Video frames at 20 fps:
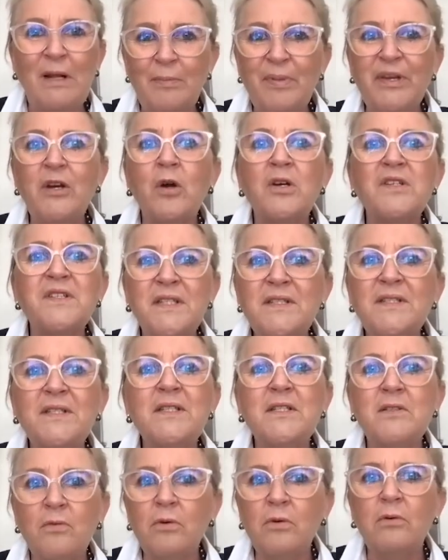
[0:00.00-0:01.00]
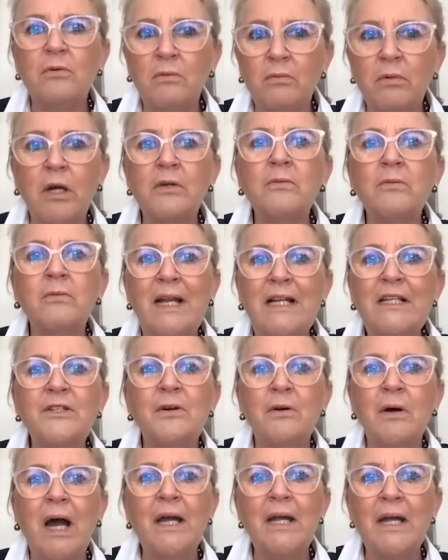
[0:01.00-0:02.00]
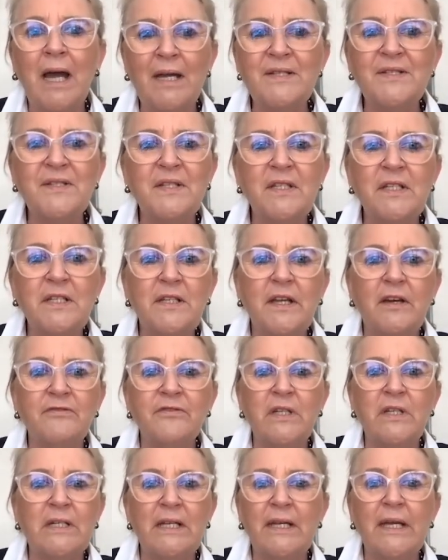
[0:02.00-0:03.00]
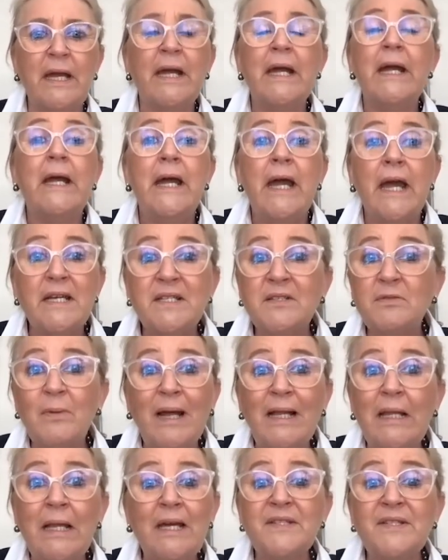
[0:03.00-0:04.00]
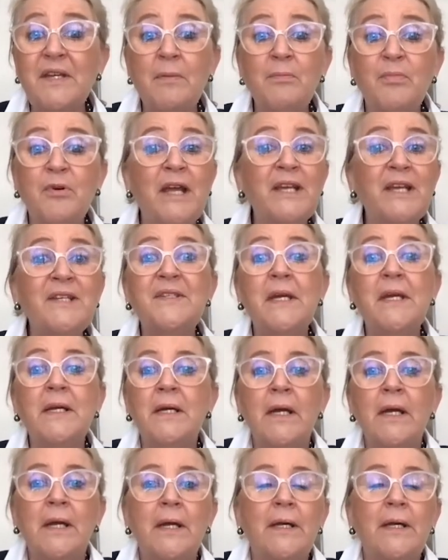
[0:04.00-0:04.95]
because this is one value I see definitely, as well as embracing